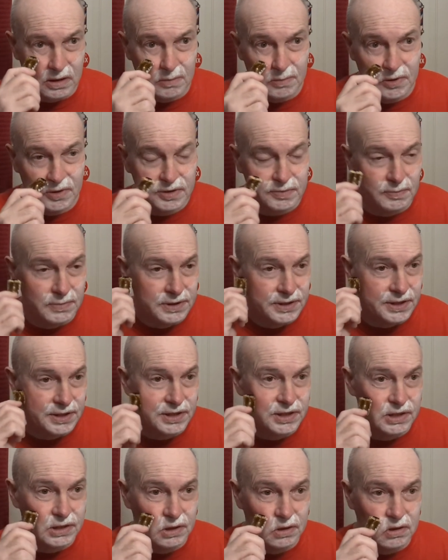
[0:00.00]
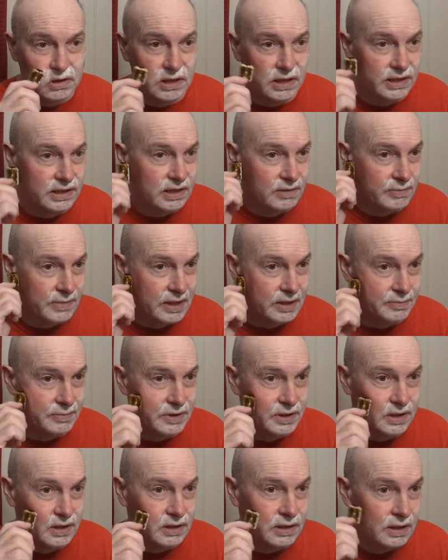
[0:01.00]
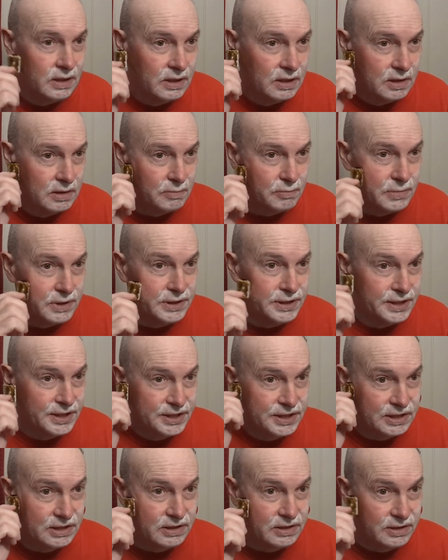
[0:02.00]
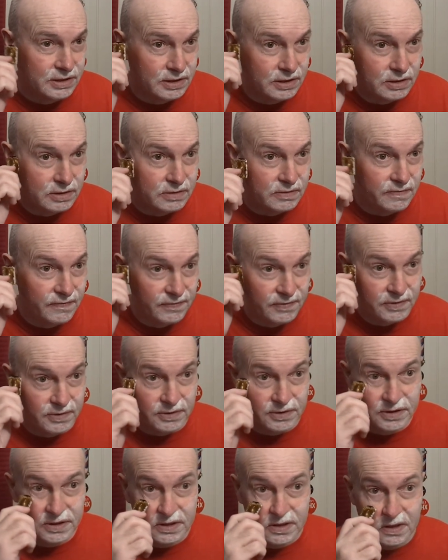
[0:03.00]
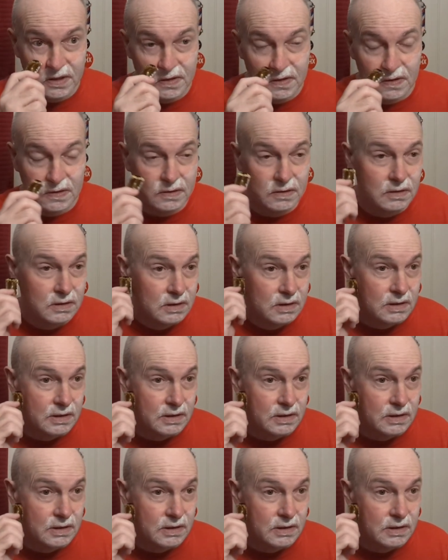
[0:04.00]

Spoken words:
almost medicinal, like it might be medicinally good for your skin.